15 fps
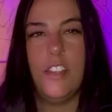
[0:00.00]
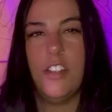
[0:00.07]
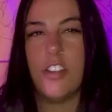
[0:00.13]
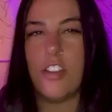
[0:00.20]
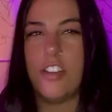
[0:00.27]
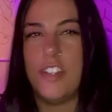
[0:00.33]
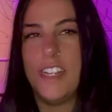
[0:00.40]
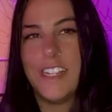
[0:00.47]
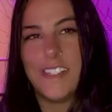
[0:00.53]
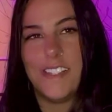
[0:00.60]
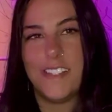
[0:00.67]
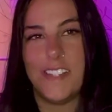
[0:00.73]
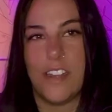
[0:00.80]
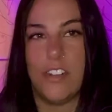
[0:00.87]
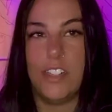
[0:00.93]
you don't
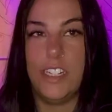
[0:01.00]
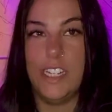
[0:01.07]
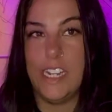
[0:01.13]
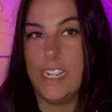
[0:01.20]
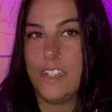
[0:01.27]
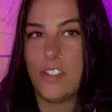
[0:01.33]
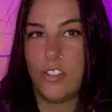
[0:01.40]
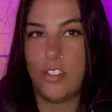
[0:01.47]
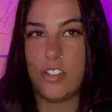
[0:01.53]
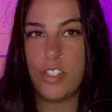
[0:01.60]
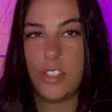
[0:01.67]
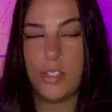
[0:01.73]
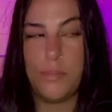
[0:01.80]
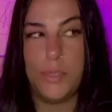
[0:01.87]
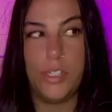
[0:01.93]
necessarily need to look
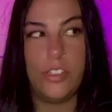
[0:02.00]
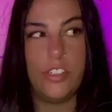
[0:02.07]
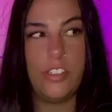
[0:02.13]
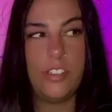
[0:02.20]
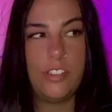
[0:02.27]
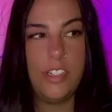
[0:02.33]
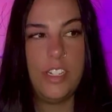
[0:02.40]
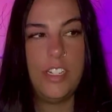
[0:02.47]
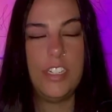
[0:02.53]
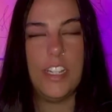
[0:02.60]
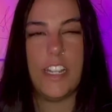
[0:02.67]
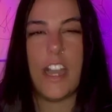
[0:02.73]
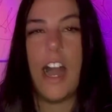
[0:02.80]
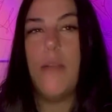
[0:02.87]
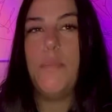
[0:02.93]
at the moon.
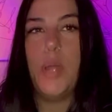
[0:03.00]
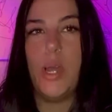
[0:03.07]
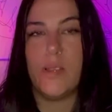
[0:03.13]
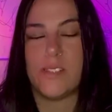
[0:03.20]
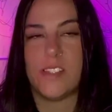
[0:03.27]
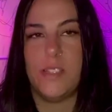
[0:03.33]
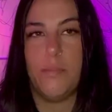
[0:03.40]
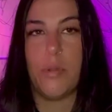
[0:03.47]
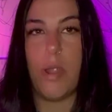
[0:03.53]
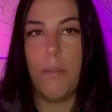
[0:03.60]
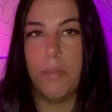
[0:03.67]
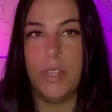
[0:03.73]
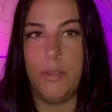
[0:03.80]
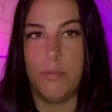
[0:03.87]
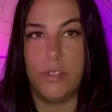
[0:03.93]
Like I personally
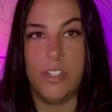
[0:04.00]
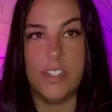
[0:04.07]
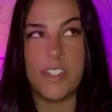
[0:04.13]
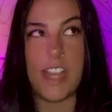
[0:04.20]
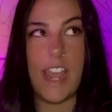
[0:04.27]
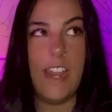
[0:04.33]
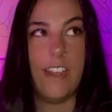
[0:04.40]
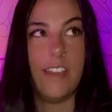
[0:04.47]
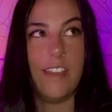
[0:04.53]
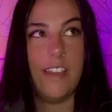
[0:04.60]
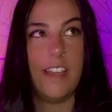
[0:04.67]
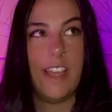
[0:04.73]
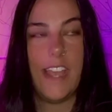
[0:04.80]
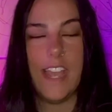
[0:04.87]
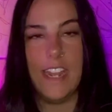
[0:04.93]
probably wouldn't take
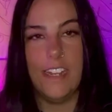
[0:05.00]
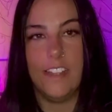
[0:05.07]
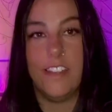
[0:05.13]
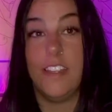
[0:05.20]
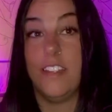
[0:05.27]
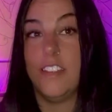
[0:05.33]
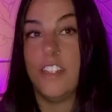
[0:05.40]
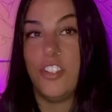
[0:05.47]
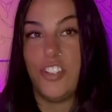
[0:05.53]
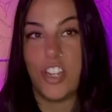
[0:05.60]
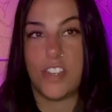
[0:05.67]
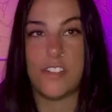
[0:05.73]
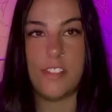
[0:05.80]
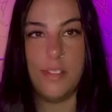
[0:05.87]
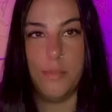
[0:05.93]
anything that
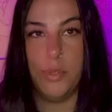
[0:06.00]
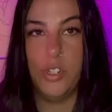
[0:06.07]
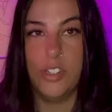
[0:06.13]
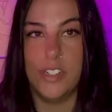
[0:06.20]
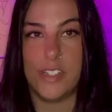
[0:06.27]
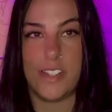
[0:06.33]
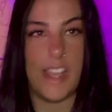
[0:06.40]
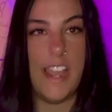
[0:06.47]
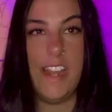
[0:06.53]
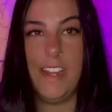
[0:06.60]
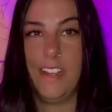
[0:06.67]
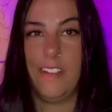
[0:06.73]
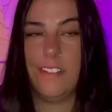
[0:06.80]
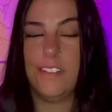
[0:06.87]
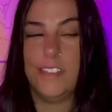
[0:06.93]
just the moon is
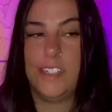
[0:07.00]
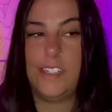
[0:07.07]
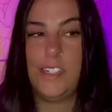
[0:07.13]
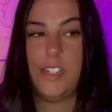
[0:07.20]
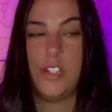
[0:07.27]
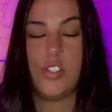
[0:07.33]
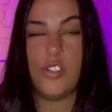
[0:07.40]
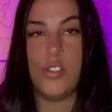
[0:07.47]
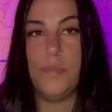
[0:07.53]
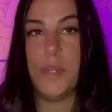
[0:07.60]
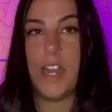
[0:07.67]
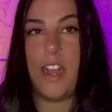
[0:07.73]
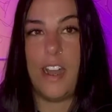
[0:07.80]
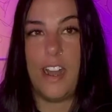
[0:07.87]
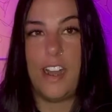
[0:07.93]
saying super
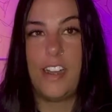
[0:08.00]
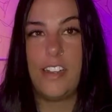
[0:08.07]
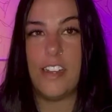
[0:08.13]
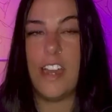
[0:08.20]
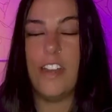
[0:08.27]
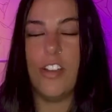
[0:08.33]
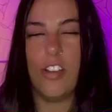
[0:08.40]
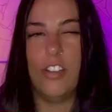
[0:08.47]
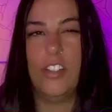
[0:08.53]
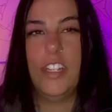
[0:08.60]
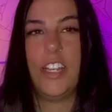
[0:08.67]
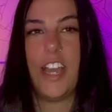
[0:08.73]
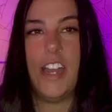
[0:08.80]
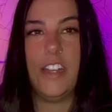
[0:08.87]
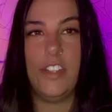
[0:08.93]
to heart. I'd
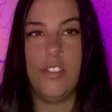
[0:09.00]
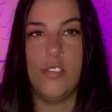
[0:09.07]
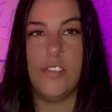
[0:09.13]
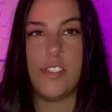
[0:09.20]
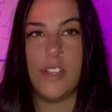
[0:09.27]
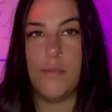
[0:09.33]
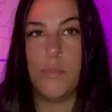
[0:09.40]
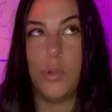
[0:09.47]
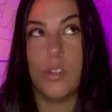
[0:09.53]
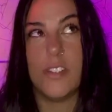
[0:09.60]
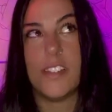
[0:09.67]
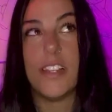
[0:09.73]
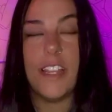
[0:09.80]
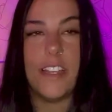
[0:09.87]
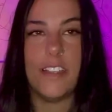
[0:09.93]
only kind of use it more
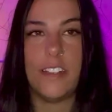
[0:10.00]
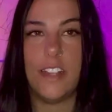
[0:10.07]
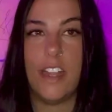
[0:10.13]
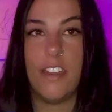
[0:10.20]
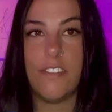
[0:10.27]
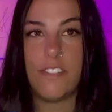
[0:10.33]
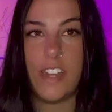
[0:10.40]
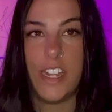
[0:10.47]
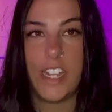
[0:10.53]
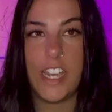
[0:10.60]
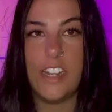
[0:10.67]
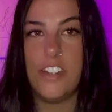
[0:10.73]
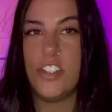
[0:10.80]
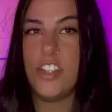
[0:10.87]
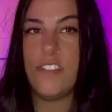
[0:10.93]
as like a clarifying
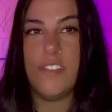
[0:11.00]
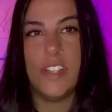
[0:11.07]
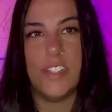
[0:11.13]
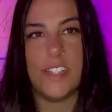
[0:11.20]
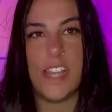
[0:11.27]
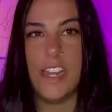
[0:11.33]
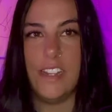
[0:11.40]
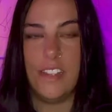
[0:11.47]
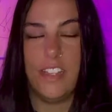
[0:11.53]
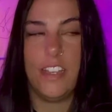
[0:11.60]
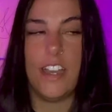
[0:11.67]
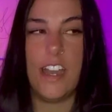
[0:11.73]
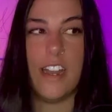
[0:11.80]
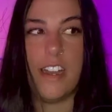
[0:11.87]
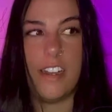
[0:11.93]
energy if there's anything
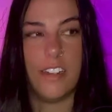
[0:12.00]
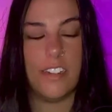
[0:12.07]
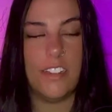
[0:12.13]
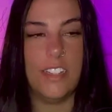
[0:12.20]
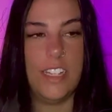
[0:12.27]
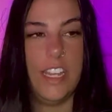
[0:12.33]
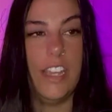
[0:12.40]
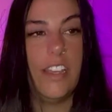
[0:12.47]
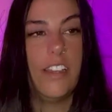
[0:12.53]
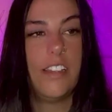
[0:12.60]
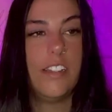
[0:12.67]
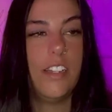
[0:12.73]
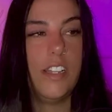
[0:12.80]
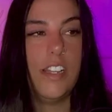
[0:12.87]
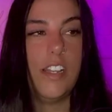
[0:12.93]
kind of unclear
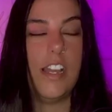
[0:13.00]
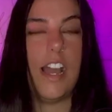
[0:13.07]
